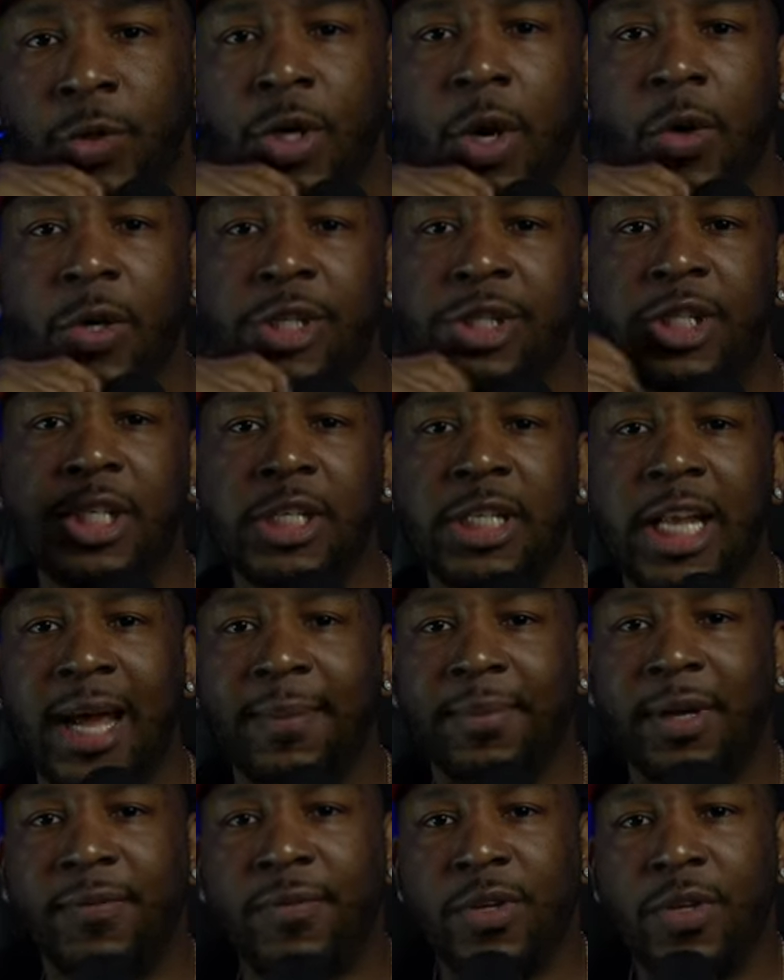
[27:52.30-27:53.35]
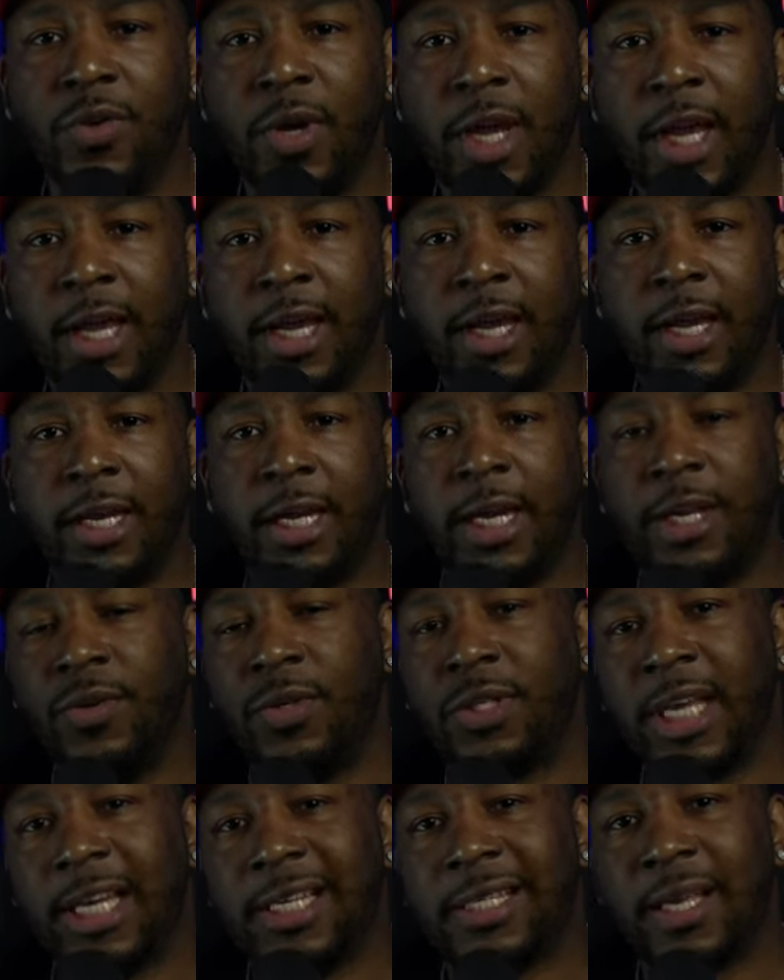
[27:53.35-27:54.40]
You notice she stopped giving you head, and
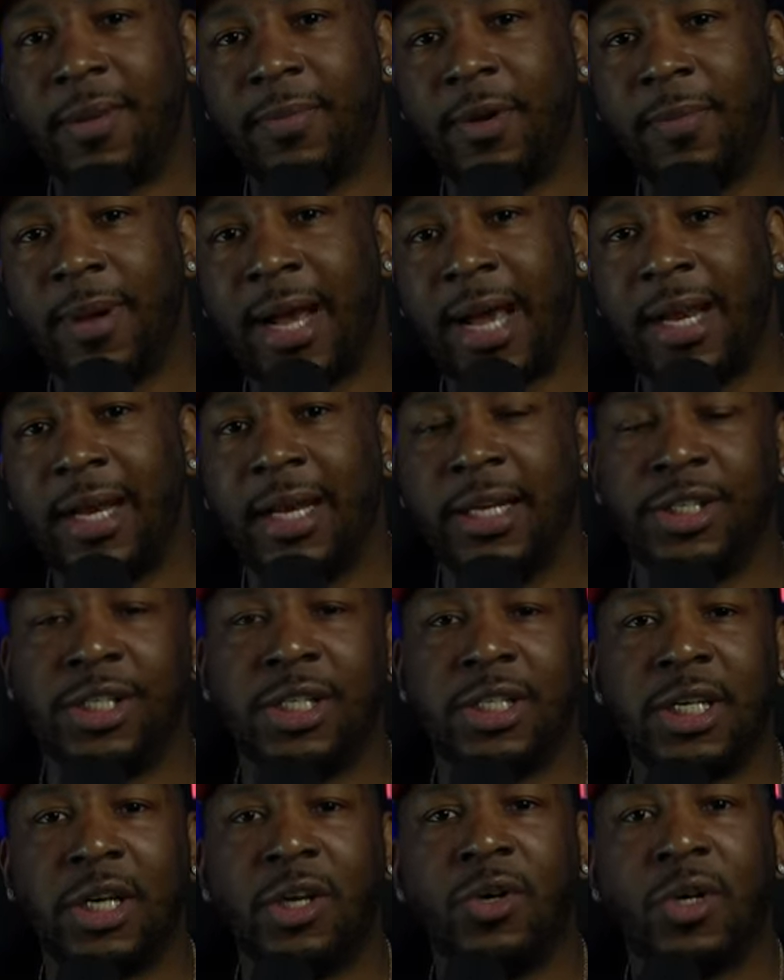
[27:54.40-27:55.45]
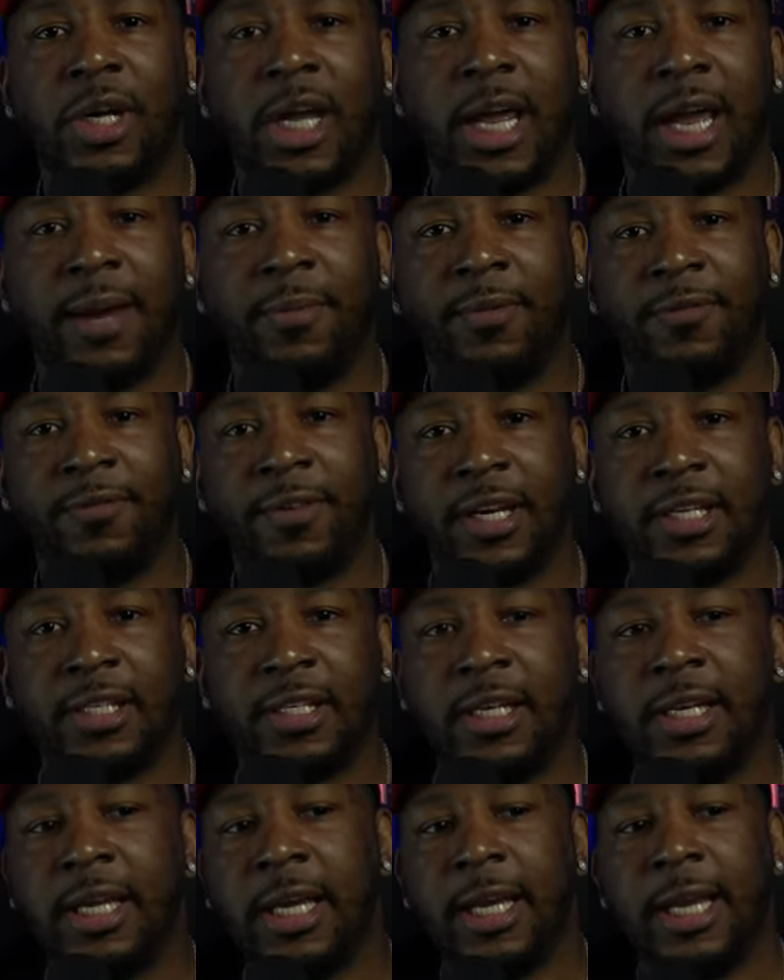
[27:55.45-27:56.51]
then you say something about it, and she say, "Okay, I'm gonna
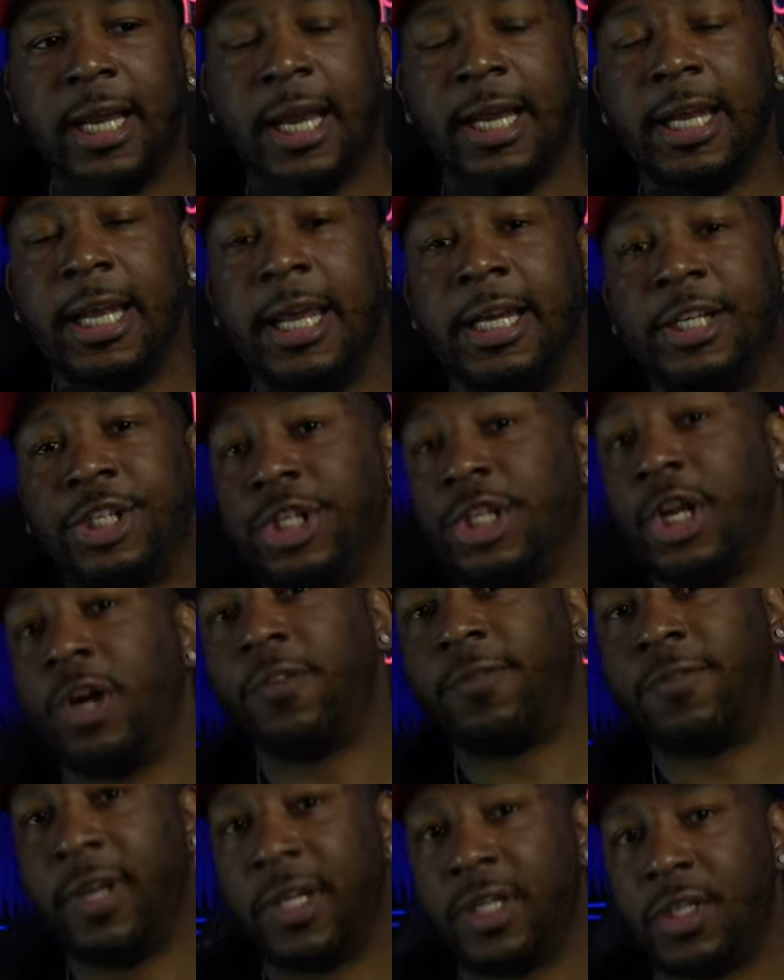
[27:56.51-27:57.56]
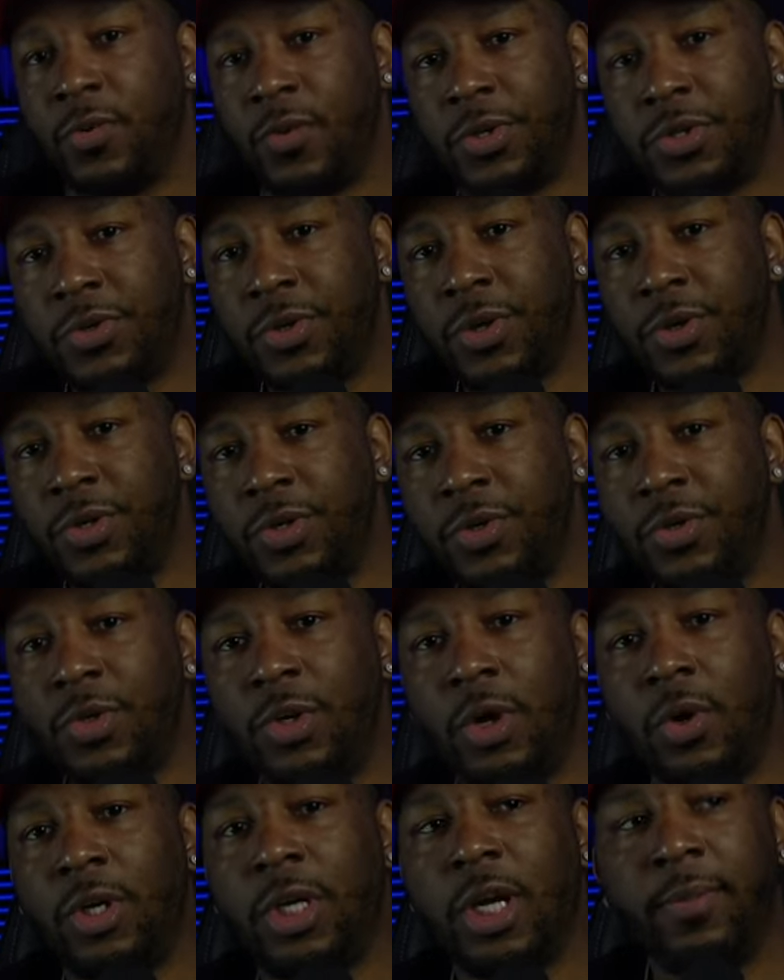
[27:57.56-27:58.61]
fix it," and then she don't fix it. What you gonna do?
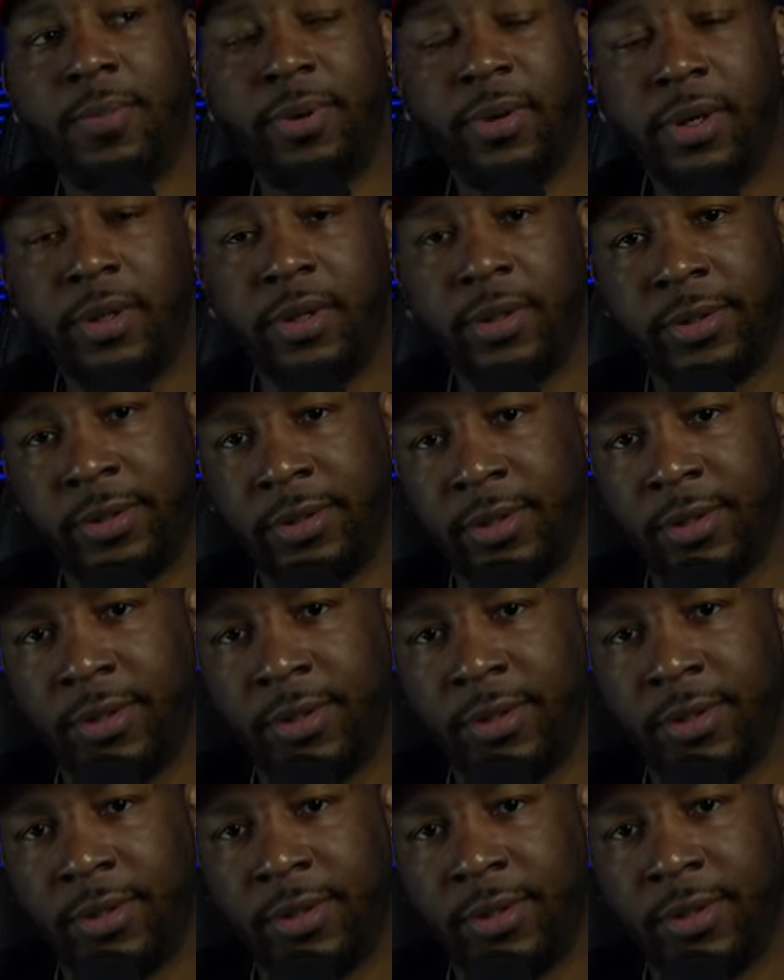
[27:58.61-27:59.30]
You gonna dump her?